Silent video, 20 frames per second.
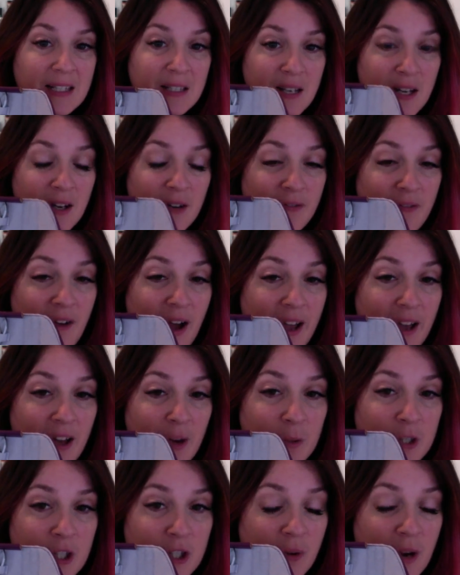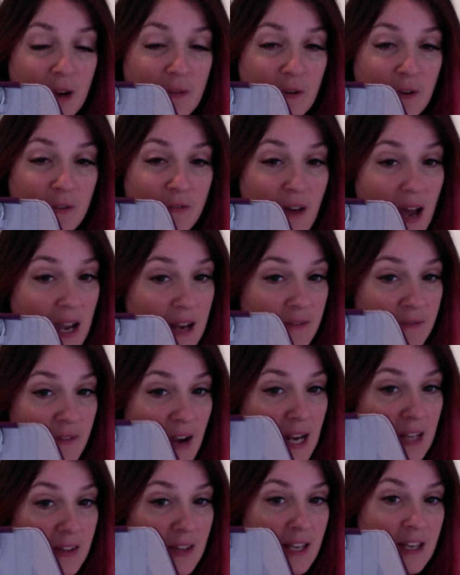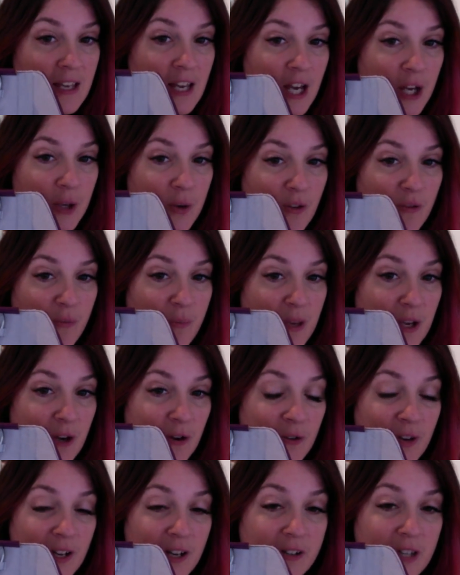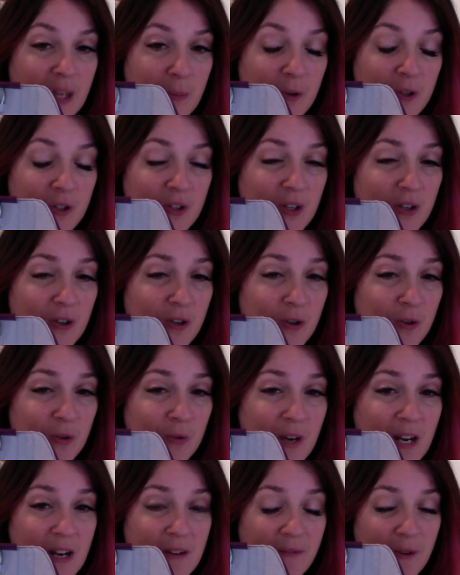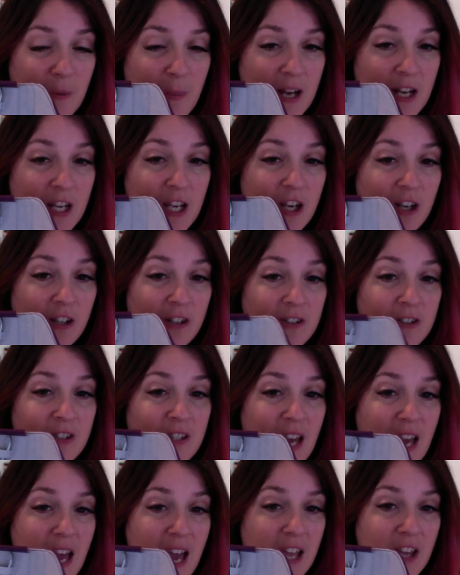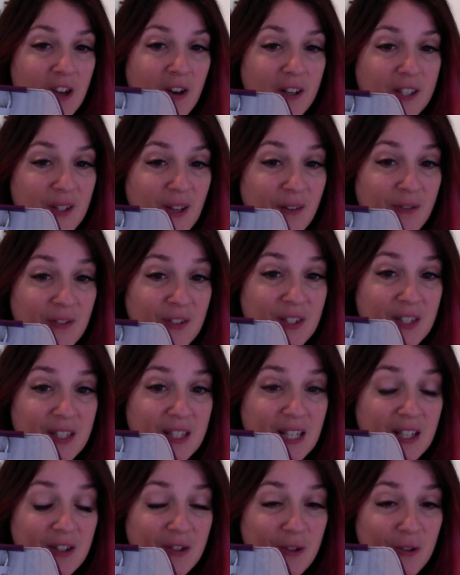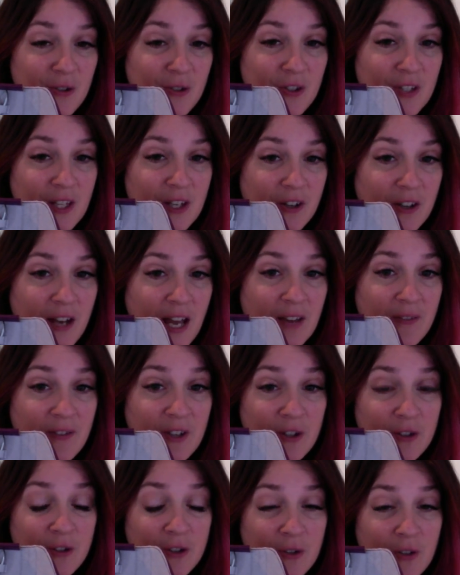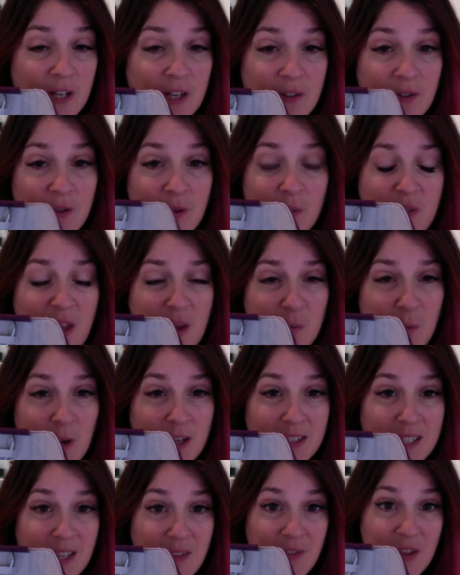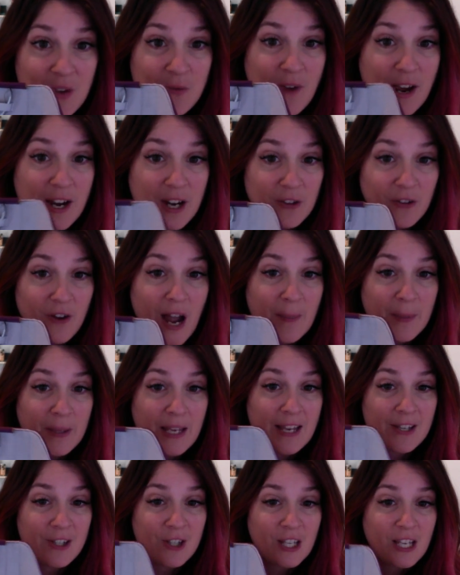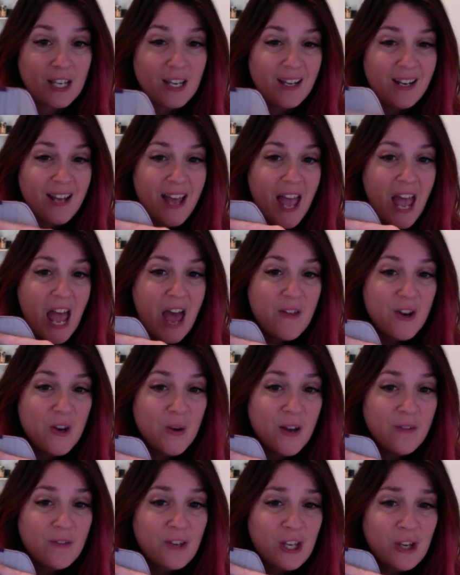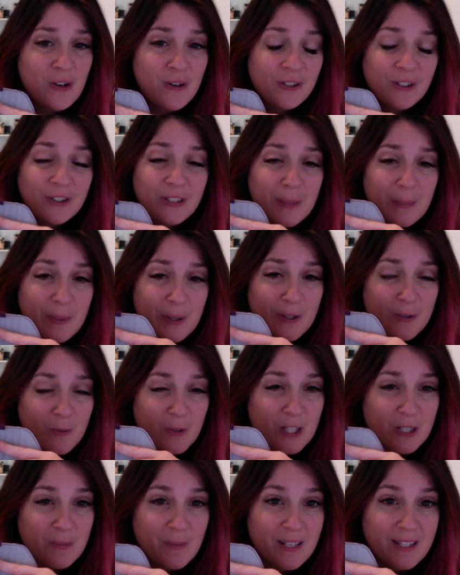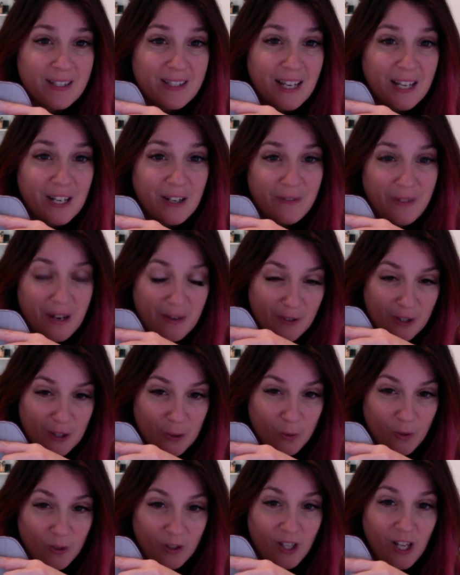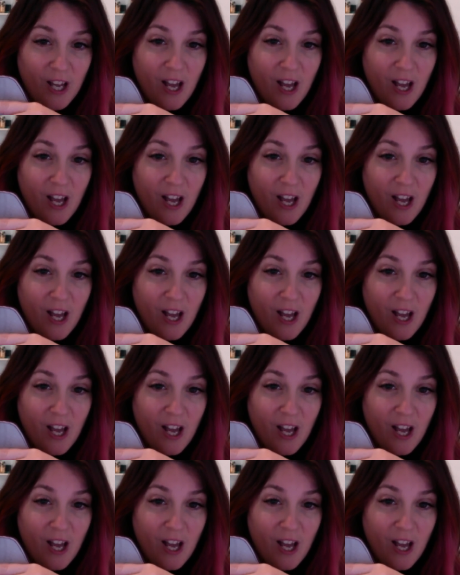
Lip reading: nail file, which is great for fine filing. You have bigger nail clippers that are great for pedicures. You also have scissors that are heavier duty than what's in the regular application kit. And then you have cuticle nippers, which is my second favorite tool.